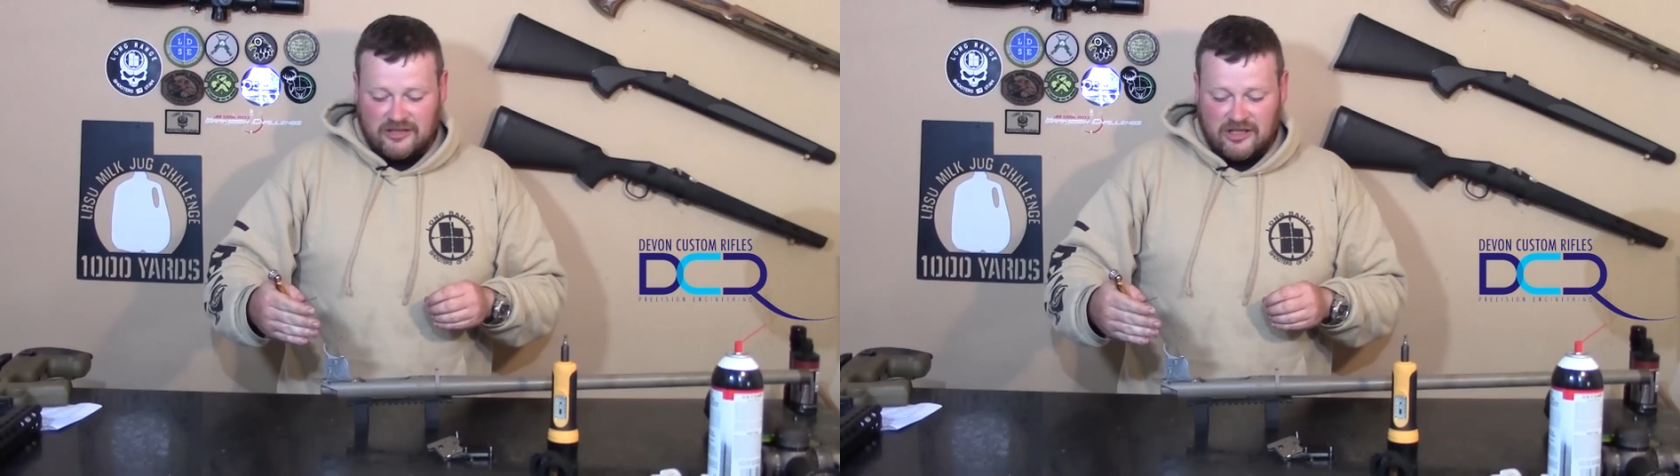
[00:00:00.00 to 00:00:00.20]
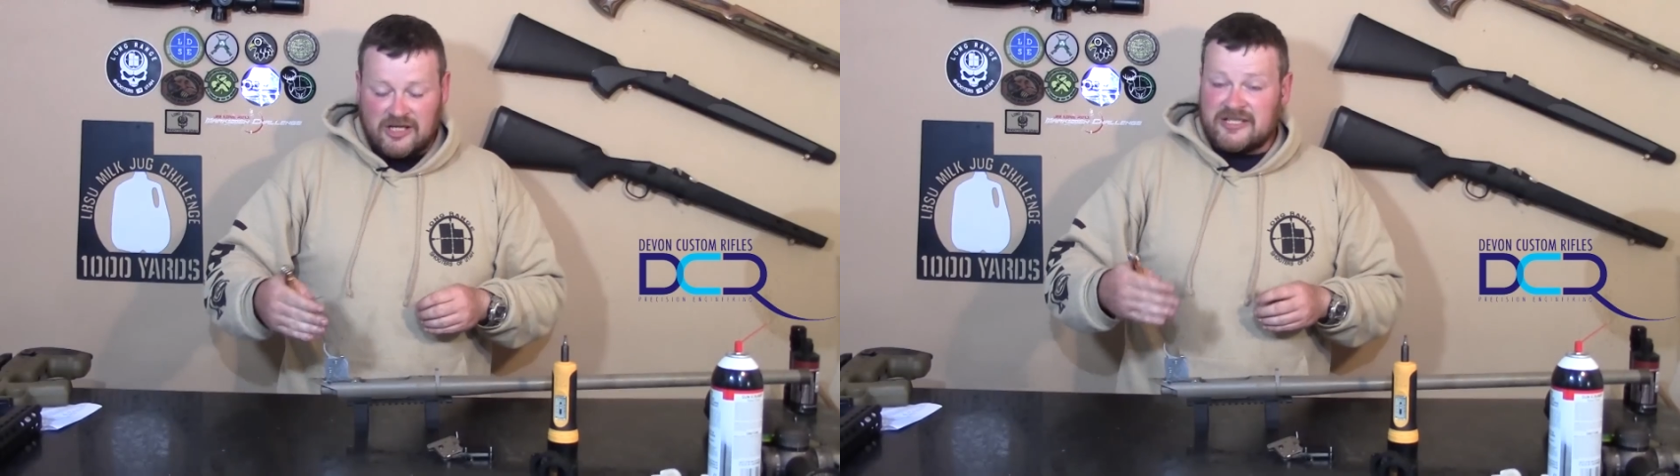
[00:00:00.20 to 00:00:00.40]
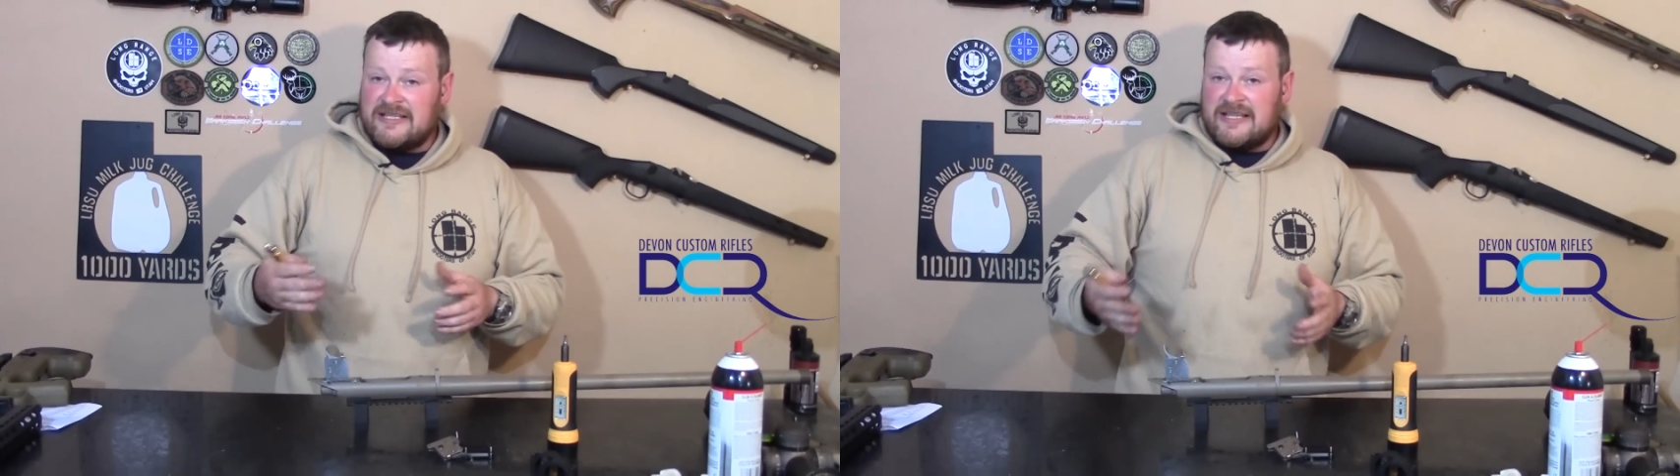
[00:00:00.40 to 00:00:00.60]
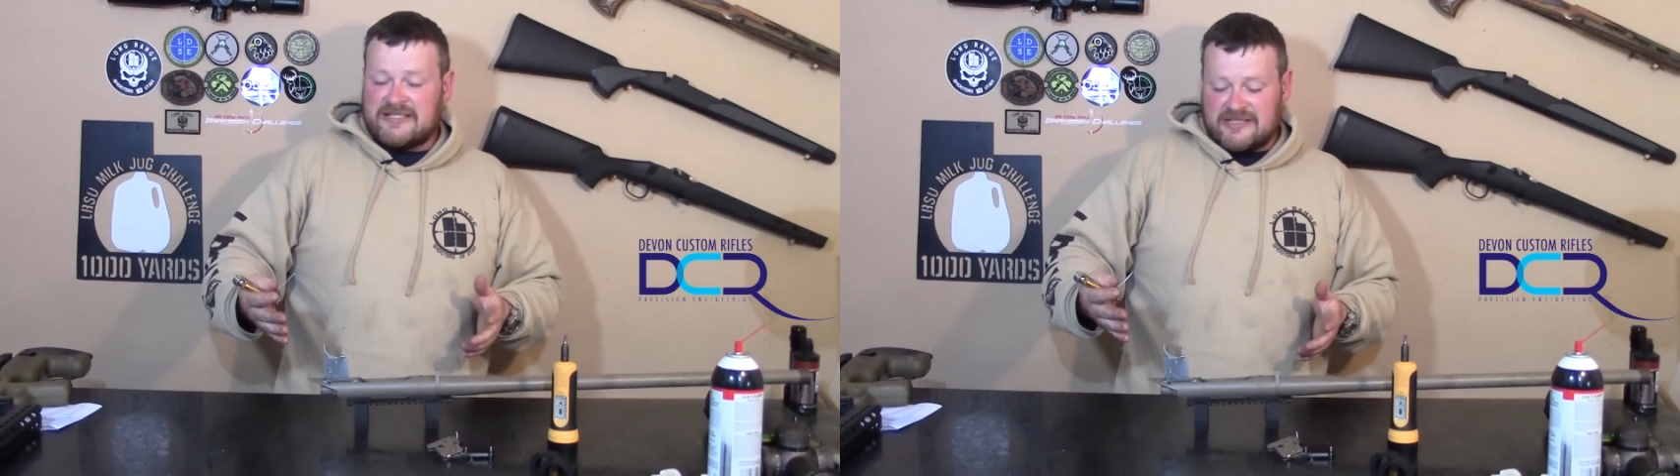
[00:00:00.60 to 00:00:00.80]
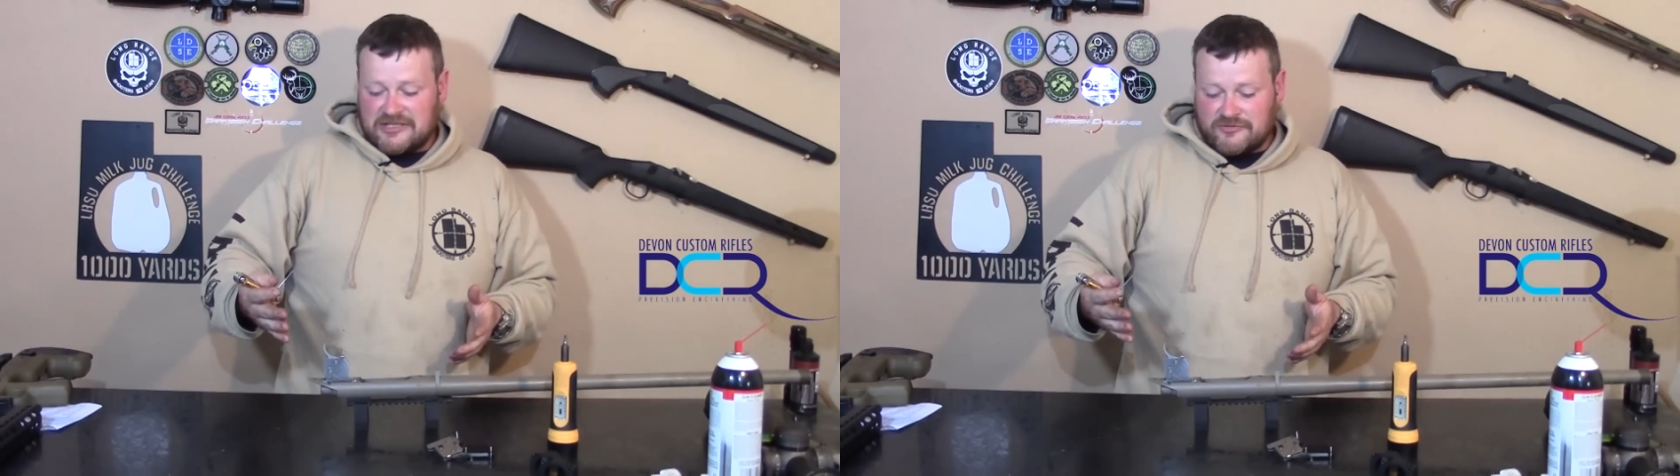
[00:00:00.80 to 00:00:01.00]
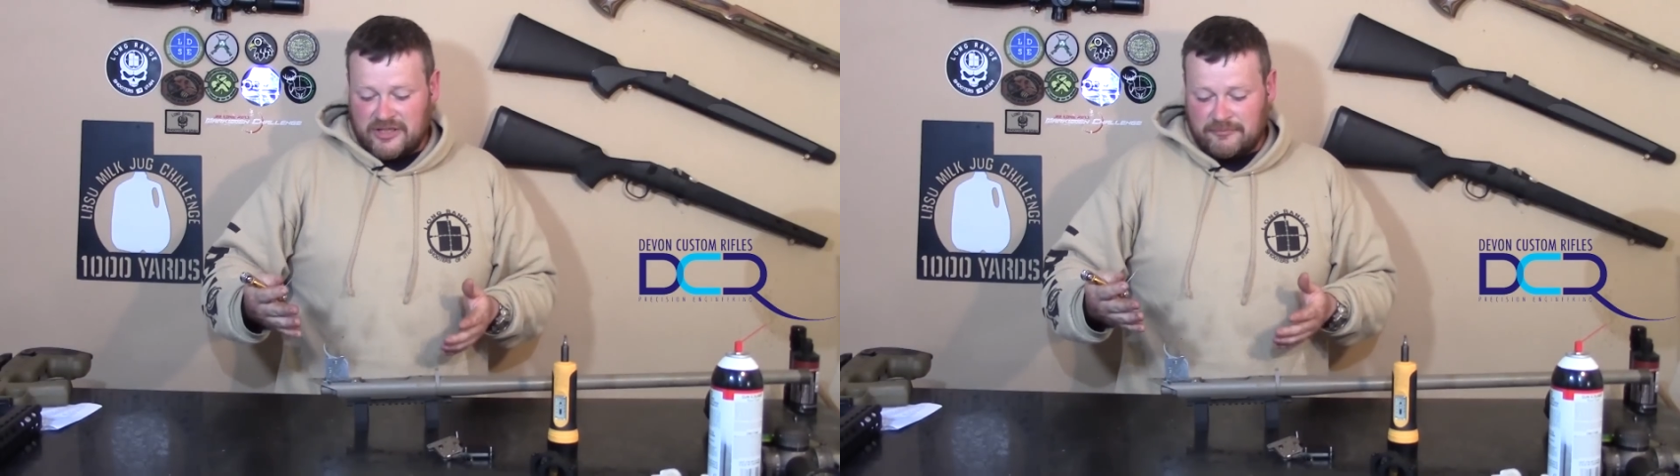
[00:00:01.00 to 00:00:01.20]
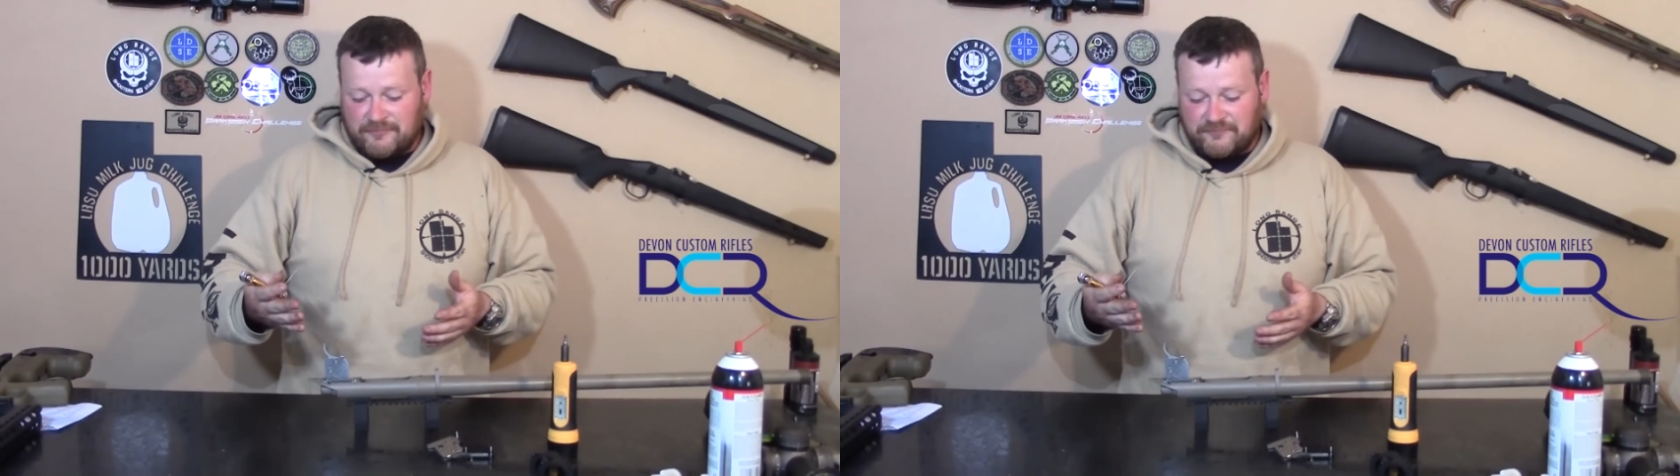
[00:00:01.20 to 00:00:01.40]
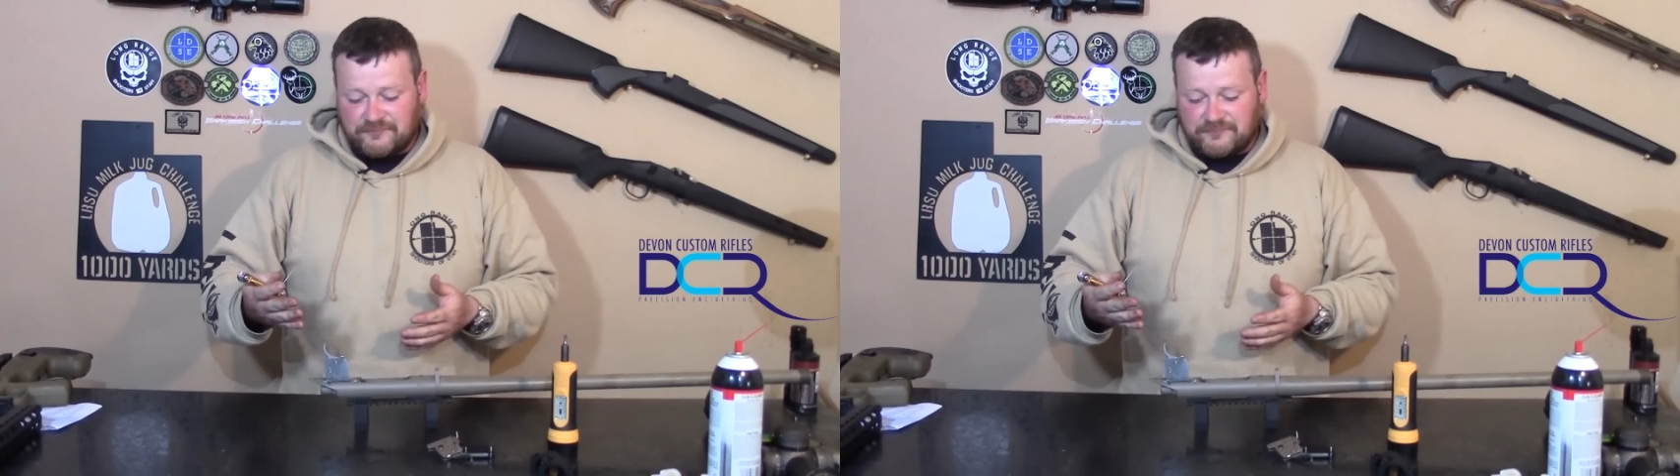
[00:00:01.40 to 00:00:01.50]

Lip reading: gone to the next extreme.